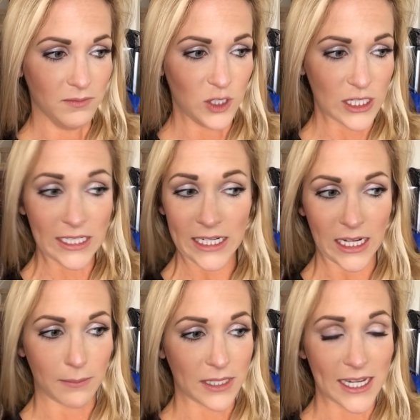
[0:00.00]
just
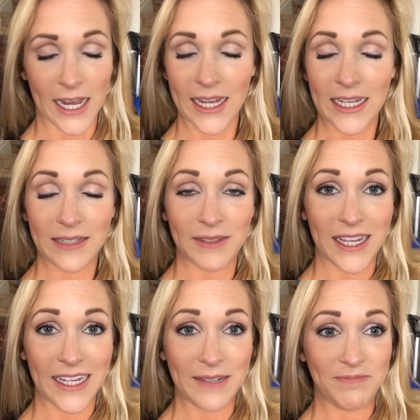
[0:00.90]
cleaning up my diet.
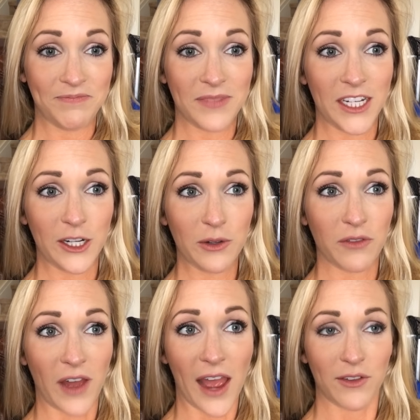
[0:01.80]
And, you know,
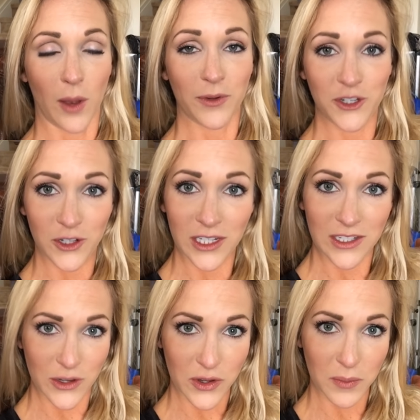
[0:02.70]
if I have the
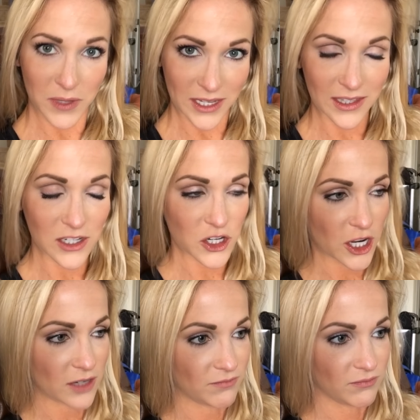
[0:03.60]
opportunity to compete this
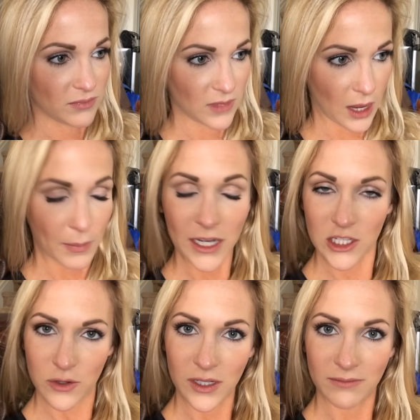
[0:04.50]
year, I
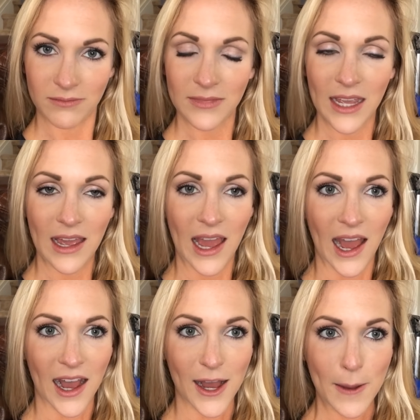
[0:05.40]
might do it.
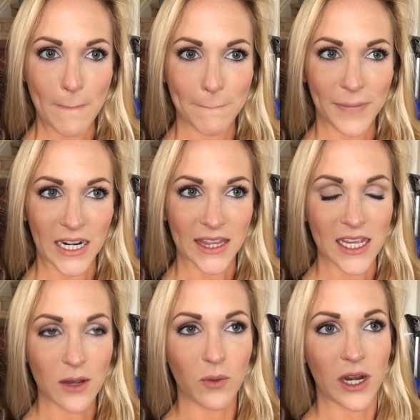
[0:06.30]
But I
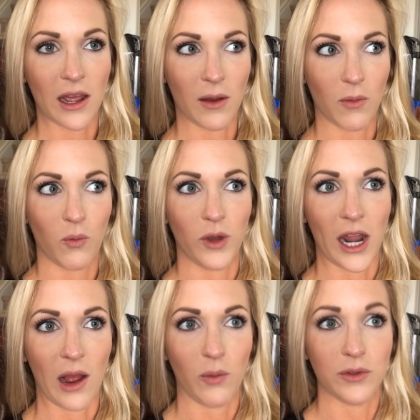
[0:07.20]
think what
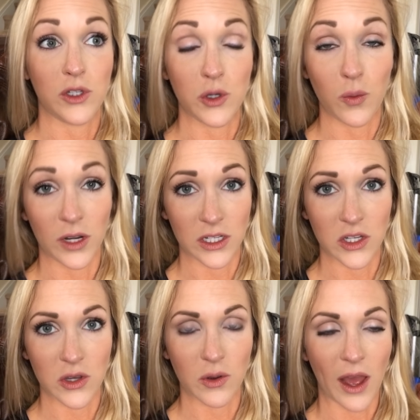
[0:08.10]
I do want to
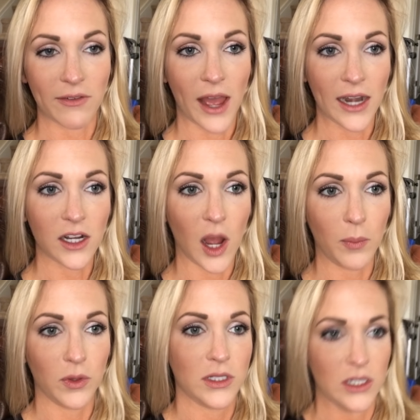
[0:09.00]
do, I've had a
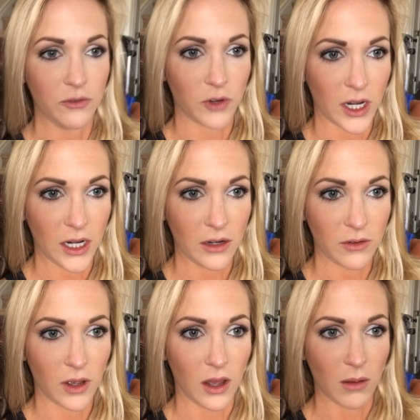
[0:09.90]
couple of different
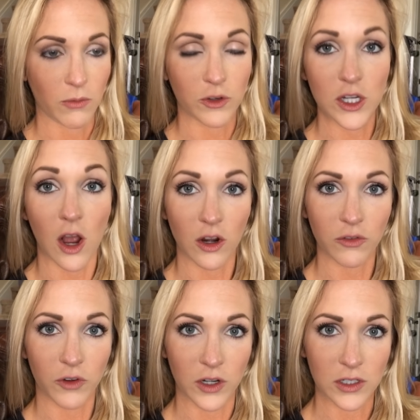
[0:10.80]

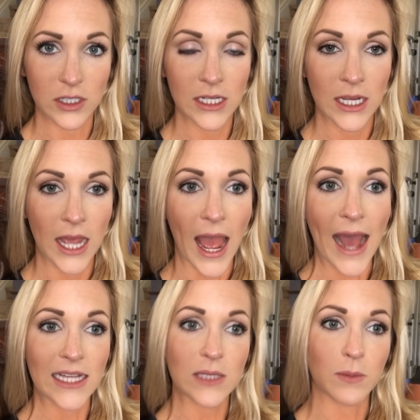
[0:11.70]
photographers
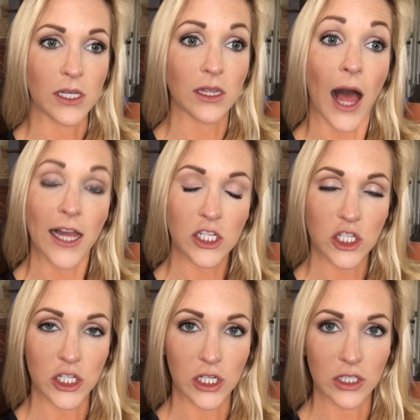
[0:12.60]
asked me
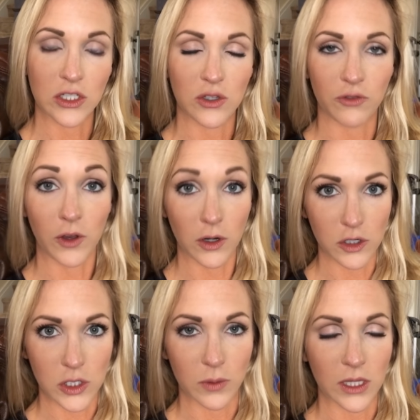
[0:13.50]
last year to do a
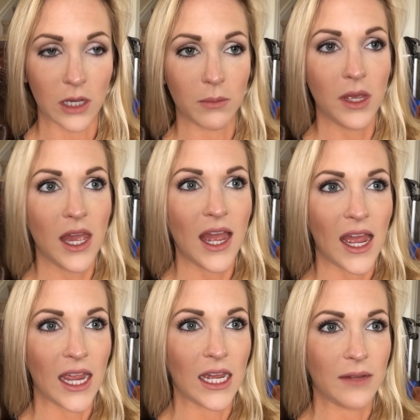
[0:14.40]
photo shoot with them,
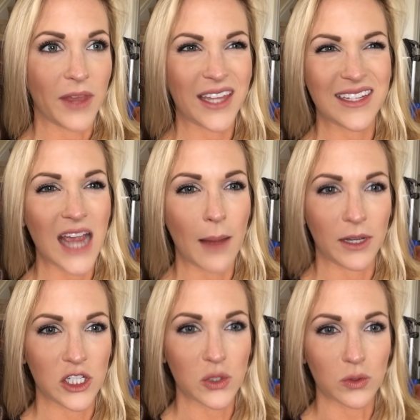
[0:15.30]
And at the
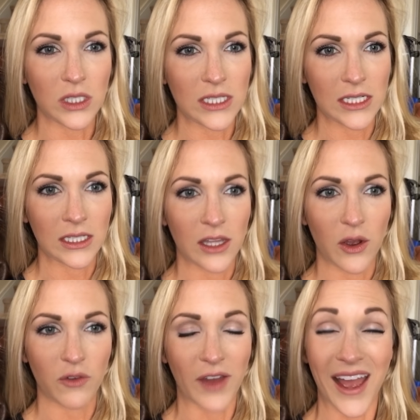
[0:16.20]
time, I just really didn't
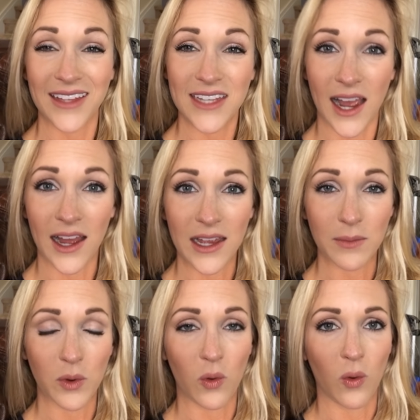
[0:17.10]
know if I had
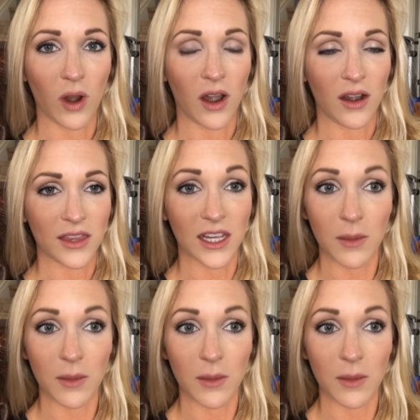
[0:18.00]
time or the